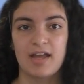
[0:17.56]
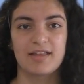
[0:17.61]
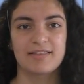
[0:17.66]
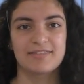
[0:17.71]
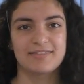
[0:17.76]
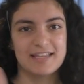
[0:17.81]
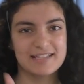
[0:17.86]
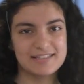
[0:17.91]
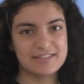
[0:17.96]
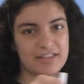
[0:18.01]

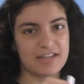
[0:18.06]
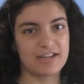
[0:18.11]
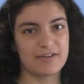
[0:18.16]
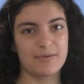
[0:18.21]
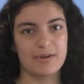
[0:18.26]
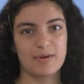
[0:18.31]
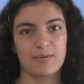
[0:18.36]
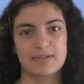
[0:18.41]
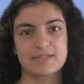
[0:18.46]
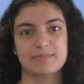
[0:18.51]
This
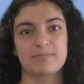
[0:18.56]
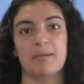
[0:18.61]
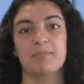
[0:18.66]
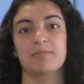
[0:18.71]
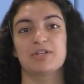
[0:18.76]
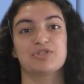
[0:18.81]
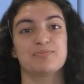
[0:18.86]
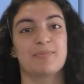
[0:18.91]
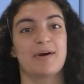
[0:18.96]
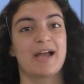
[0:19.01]
theory was
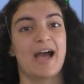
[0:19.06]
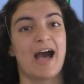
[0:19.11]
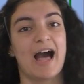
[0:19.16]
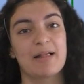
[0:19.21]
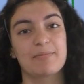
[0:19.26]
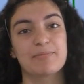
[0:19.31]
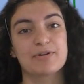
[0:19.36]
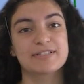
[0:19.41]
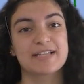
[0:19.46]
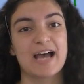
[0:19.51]
published by
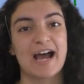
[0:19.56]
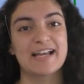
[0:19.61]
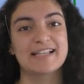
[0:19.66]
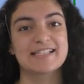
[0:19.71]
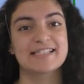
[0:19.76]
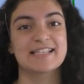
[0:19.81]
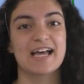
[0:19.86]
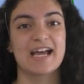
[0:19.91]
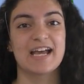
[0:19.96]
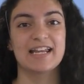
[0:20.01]
Albert
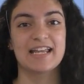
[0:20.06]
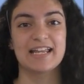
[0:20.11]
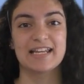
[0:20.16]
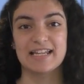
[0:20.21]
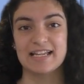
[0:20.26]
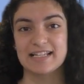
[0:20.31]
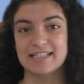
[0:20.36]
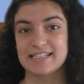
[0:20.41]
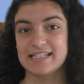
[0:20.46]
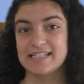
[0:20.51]
Einstein in
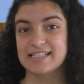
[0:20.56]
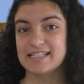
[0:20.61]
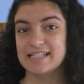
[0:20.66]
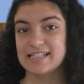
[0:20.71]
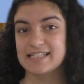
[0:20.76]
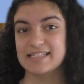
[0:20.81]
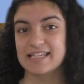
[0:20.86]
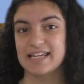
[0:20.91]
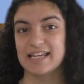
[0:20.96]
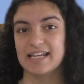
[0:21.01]

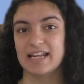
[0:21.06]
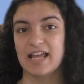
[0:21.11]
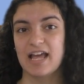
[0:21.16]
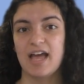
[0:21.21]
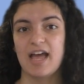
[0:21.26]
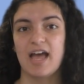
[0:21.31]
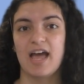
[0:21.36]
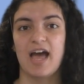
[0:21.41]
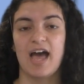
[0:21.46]
1916